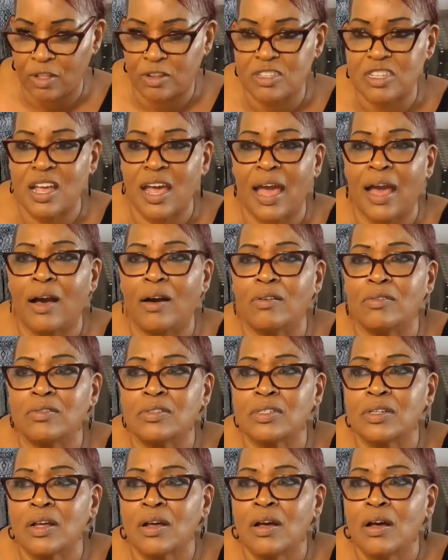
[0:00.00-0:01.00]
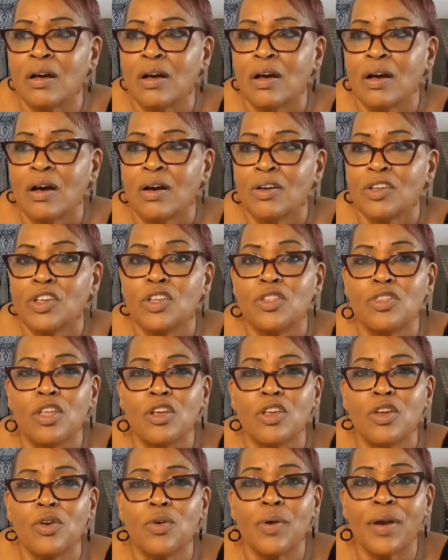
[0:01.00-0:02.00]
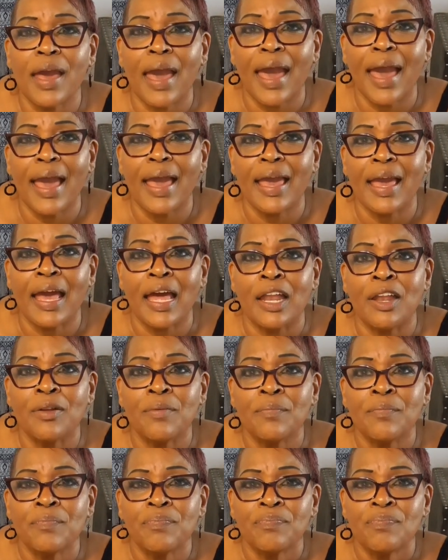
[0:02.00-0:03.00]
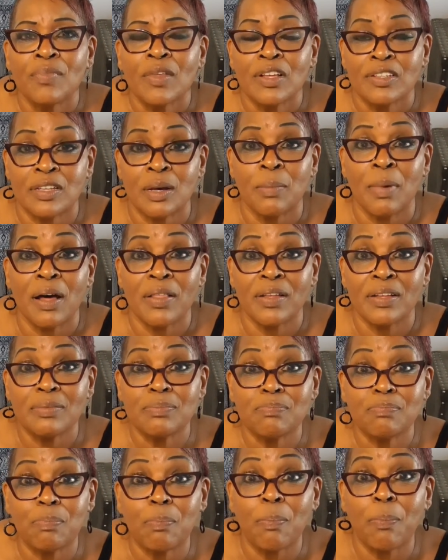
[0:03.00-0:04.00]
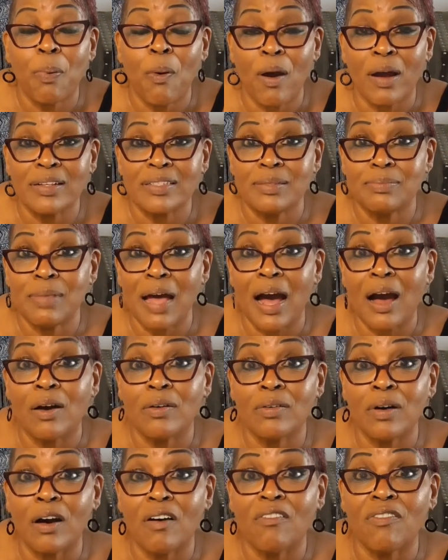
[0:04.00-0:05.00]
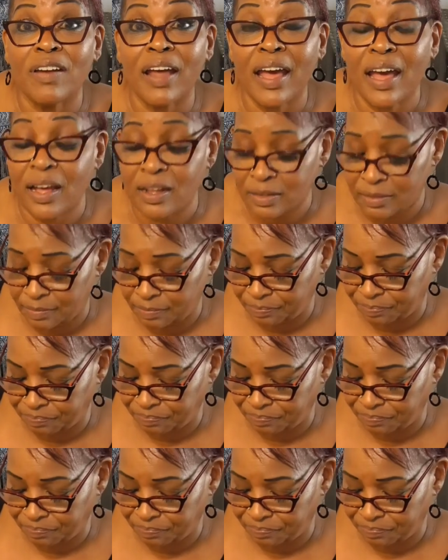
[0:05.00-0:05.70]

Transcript: the towns. The UK and some other parts down over there.